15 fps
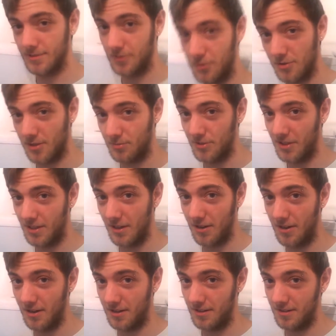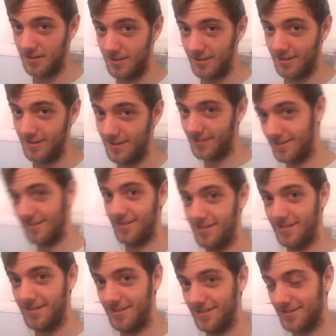Got a cup of tea going.
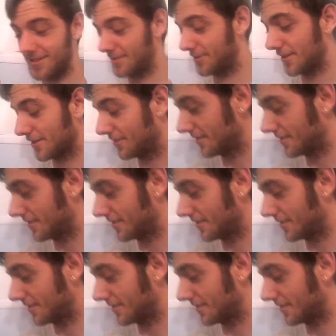It's gonna be a good